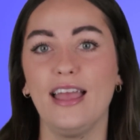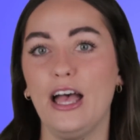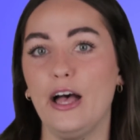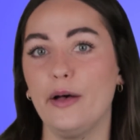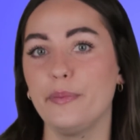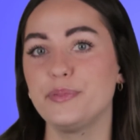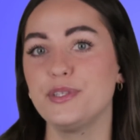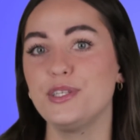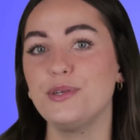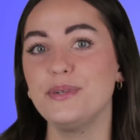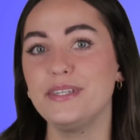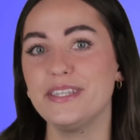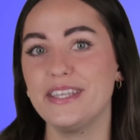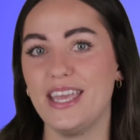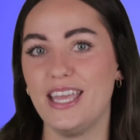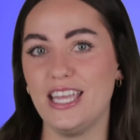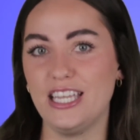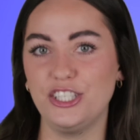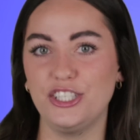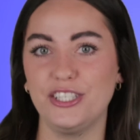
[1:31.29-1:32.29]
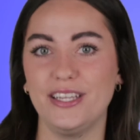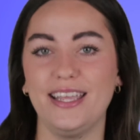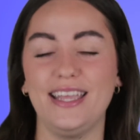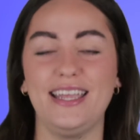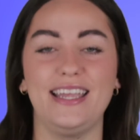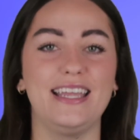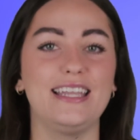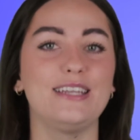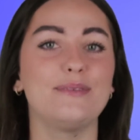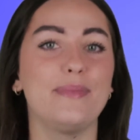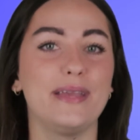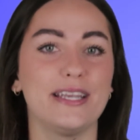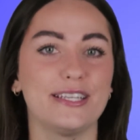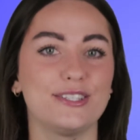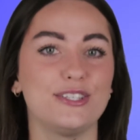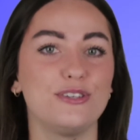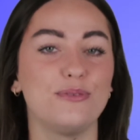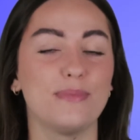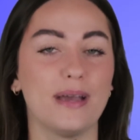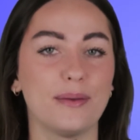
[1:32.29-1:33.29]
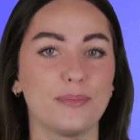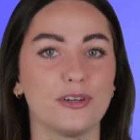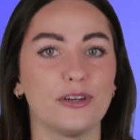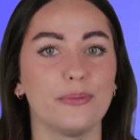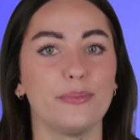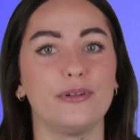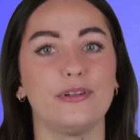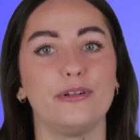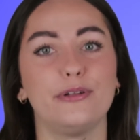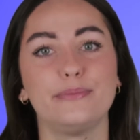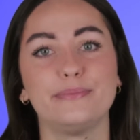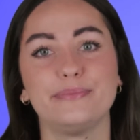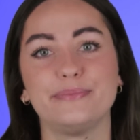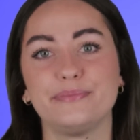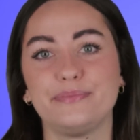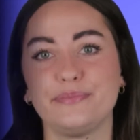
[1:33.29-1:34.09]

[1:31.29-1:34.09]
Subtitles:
helps you engage, and makes you memorable.